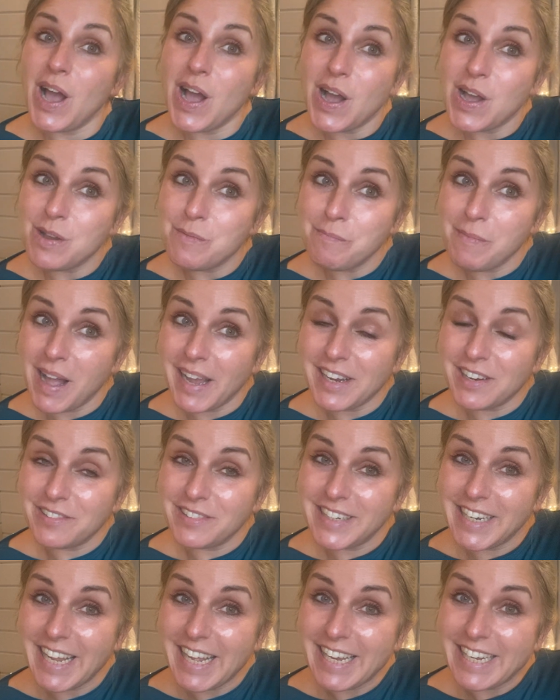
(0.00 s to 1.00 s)
home
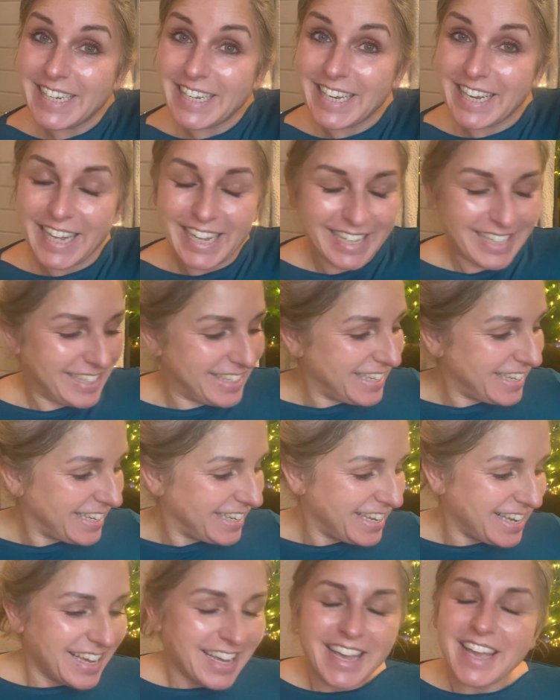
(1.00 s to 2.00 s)
microneedling.
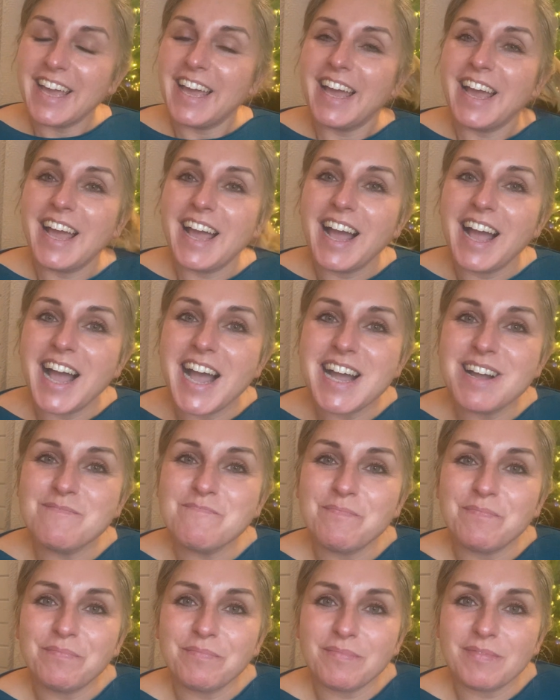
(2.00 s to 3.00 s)

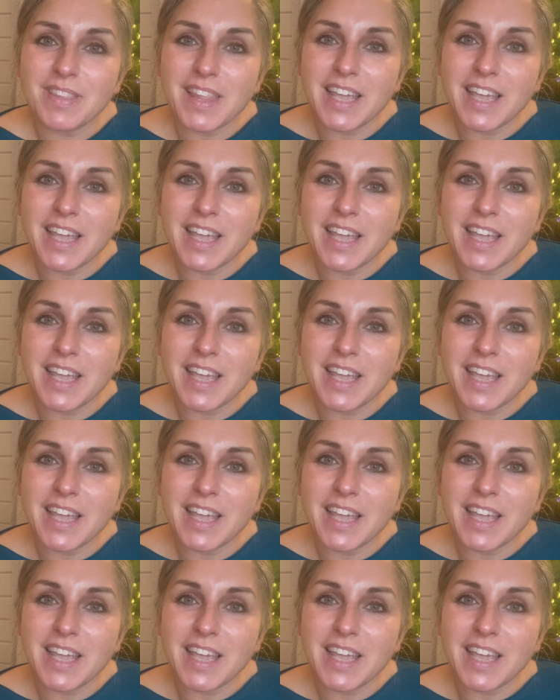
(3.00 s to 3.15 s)
Home